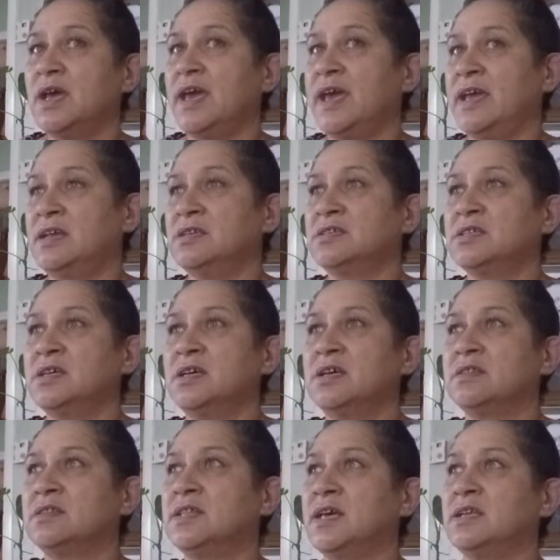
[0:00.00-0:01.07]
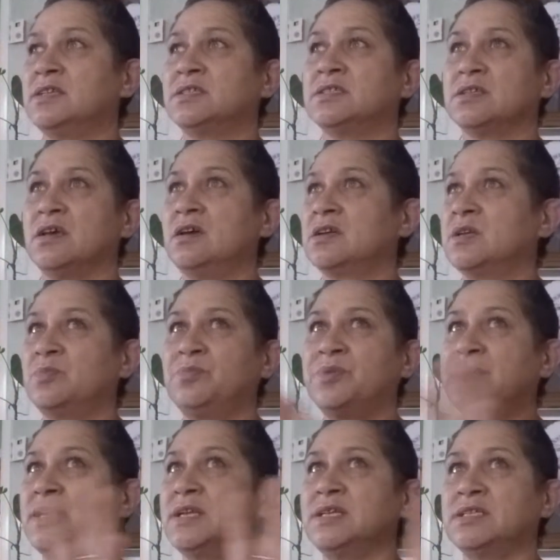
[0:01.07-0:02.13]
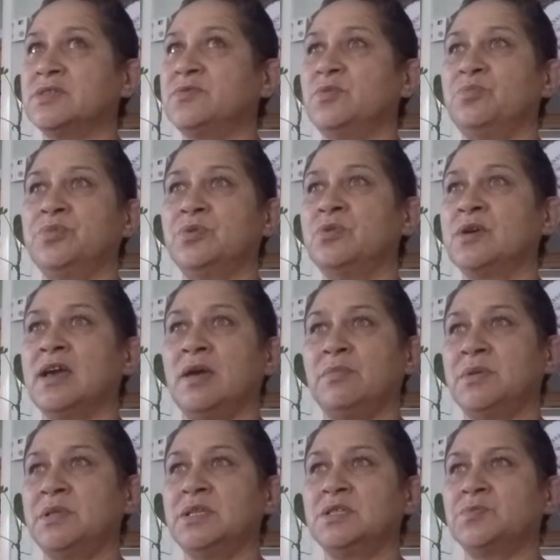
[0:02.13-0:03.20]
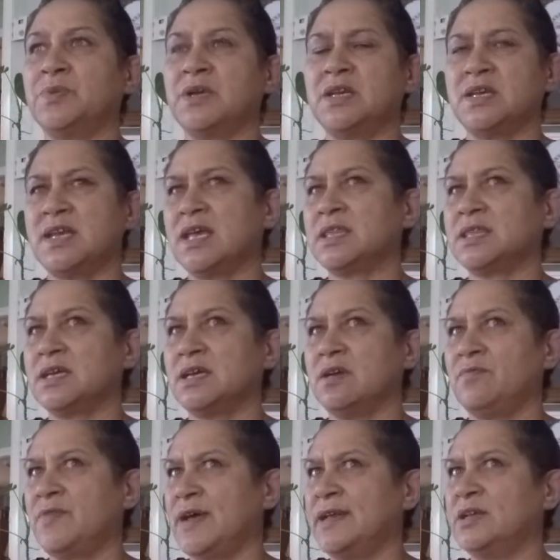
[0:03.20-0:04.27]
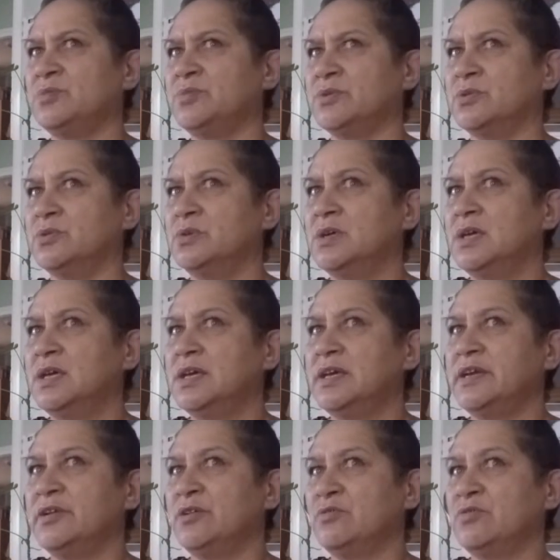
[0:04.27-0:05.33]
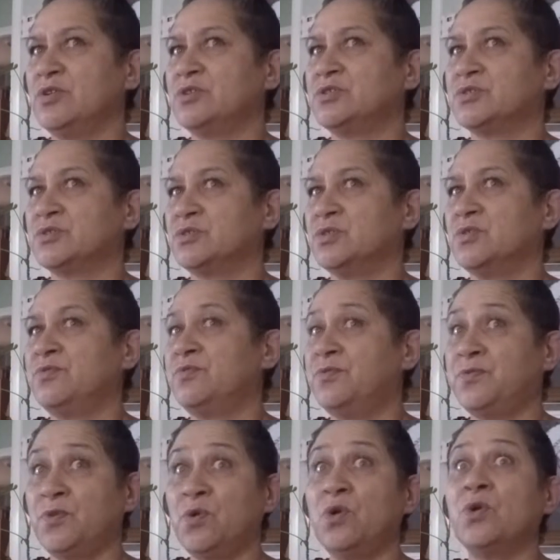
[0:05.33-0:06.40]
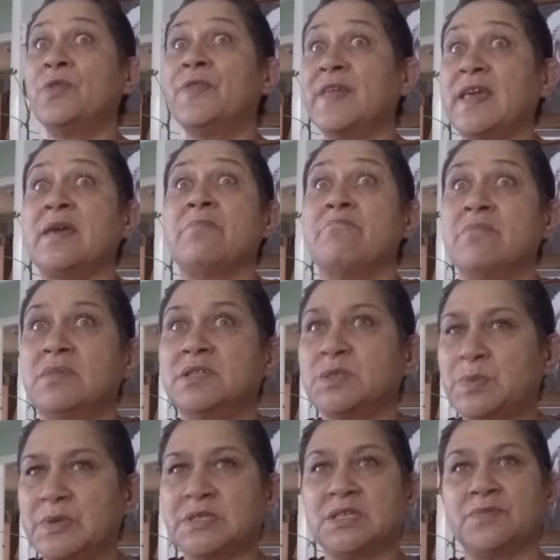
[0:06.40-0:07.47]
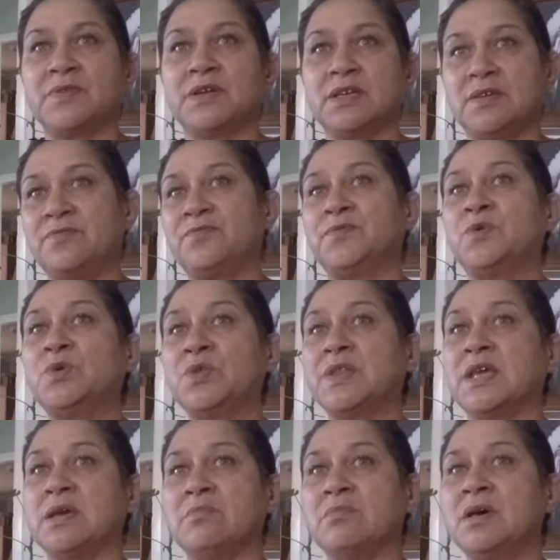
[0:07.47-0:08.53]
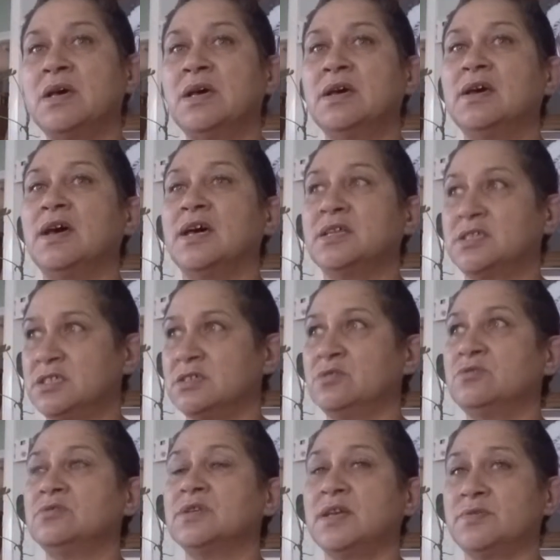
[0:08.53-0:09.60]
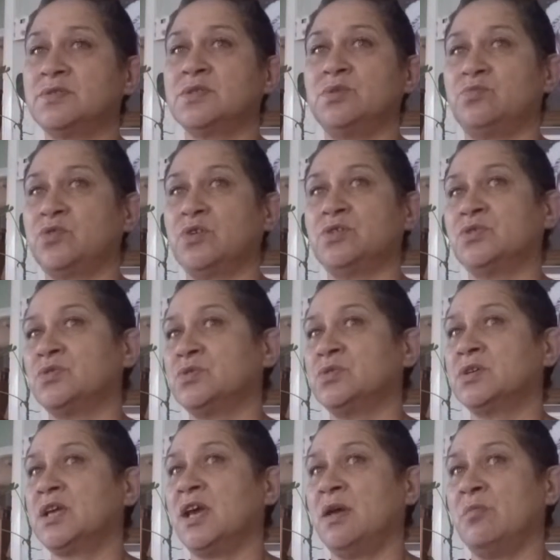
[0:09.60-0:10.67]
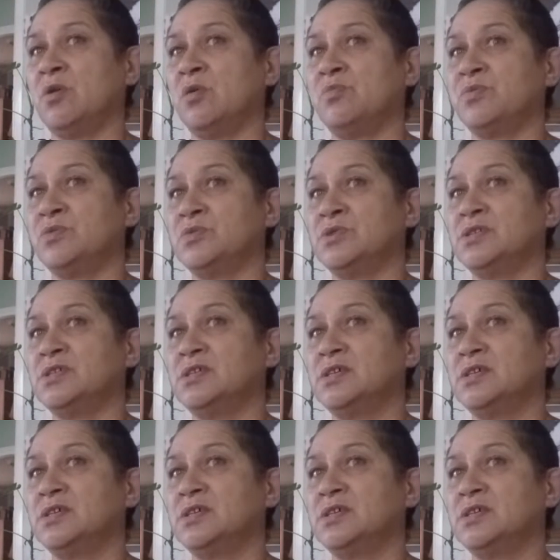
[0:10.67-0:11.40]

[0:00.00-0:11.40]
And that is a completely different ball game, and there's been nothing available here in Rotorua for them, specifically for them, until Love Soup Rotorua came on board.